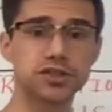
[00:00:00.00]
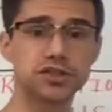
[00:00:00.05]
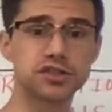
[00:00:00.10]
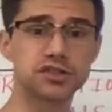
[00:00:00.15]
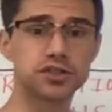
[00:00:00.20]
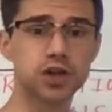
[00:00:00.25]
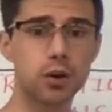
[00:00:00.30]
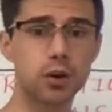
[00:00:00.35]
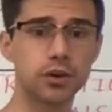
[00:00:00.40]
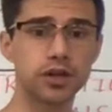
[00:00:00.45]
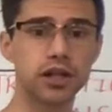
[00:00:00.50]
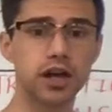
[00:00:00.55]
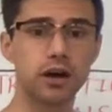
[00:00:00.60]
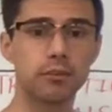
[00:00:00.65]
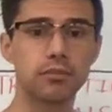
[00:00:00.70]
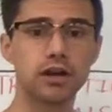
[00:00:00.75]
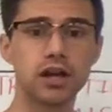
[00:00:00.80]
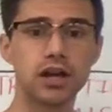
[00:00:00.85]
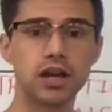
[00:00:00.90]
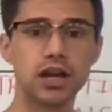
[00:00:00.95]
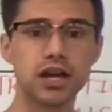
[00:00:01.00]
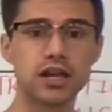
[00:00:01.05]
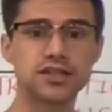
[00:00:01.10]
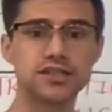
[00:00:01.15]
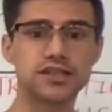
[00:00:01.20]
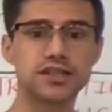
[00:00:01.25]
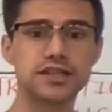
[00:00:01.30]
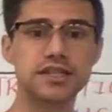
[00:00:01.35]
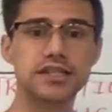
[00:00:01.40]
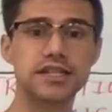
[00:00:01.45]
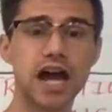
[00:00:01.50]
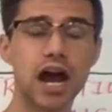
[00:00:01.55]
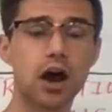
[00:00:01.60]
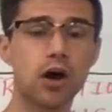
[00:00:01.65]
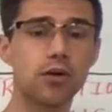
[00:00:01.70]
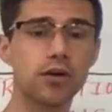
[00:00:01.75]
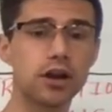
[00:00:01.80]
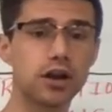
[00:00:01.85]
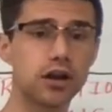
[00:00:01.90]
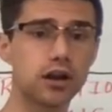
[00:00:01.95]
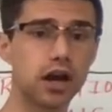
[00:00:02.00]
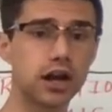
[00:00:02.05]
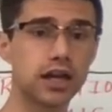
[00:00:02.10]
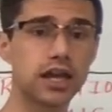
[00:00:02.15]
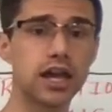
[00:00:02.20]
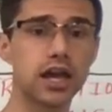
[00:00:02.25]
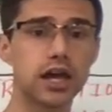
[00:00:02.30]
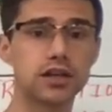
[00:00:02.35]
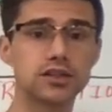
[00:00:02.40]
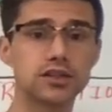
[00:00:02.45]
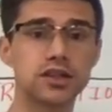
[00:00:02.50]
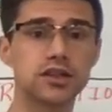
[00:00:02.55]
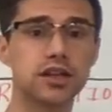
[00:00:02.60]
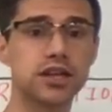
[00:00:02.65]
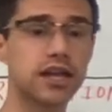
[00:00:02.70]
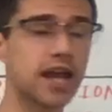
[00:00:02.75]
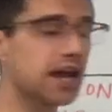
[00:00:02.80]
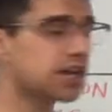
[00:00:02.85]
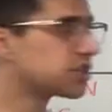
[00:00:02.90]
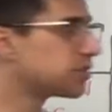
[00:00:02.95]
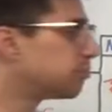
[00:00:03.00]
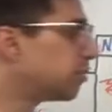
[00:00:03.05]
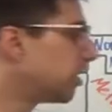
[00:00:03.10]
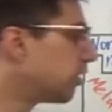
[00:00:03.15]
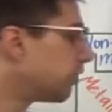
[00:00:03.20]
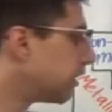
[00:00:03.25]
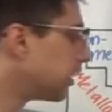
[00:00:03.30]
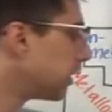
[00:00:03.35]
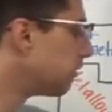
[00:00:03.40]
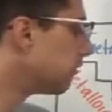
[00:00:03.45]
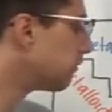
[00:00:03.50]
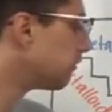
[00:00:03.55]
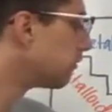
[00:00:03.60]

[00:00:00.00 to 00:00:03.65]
is sodium, is down and again to the next period.